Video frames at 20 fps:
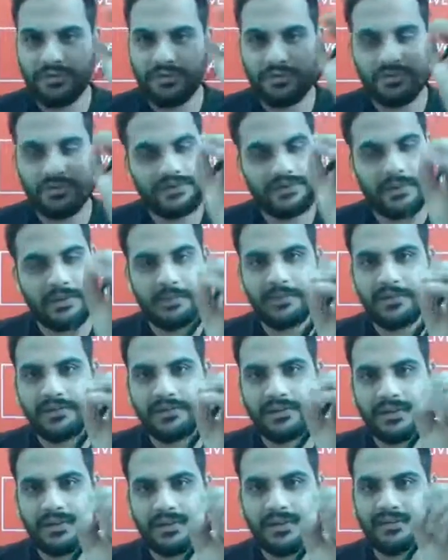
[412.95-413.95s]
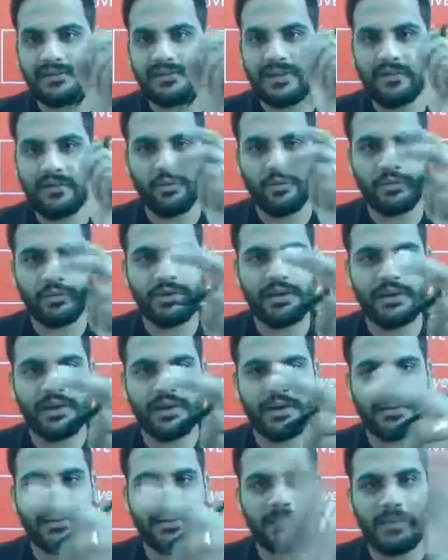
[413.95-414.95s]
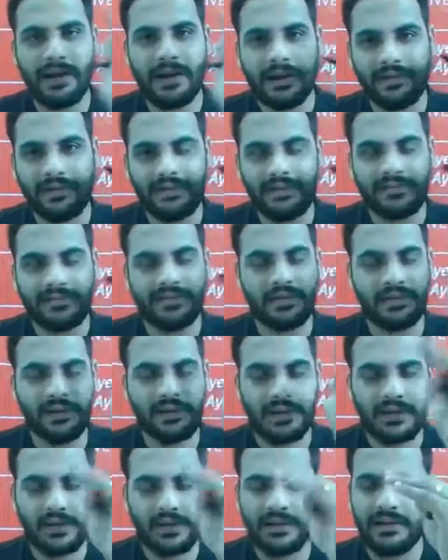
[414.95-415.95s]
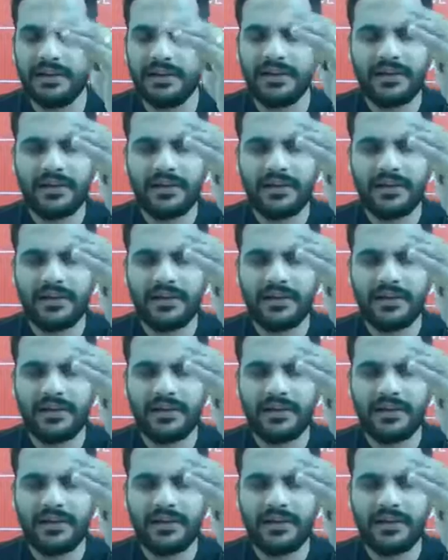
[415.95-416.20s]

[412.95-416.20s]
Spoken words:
So chapter circles, they have only cut the part which is theoretical,